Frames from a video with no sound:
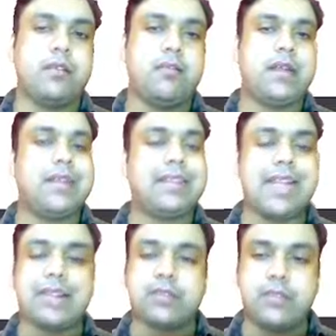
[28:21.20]
Right,
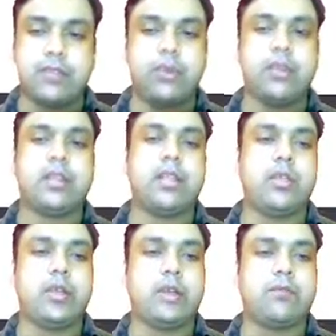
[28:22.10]
that's the only
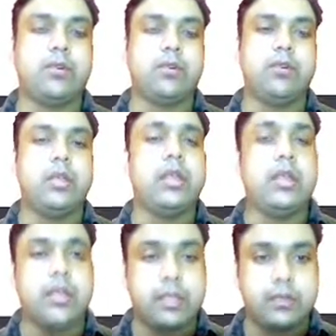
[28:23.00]
thing you have to do.
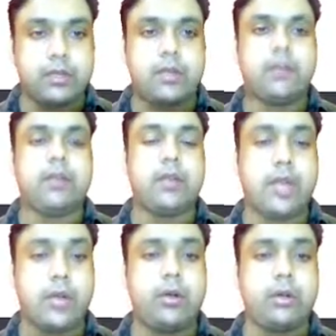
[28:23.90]
Even if
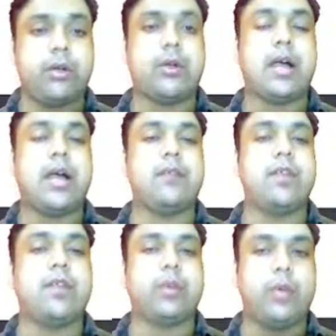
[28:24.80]
now you have
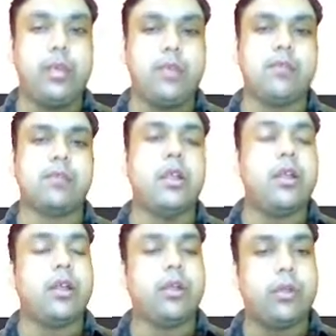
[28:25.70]
any queries,
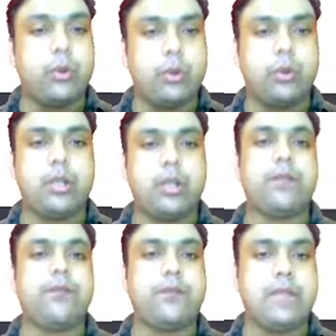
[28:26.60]
don't
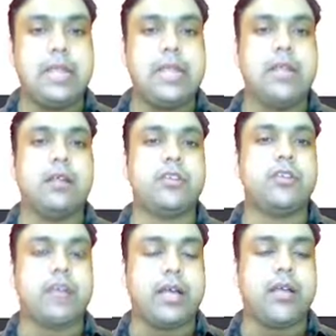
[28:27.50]
feel
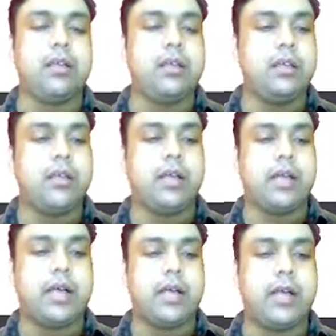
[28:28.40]
shy
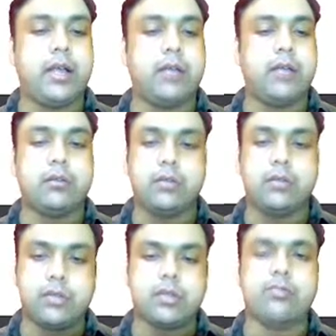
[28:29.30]
and
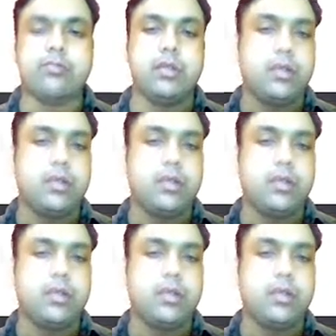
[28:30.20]
just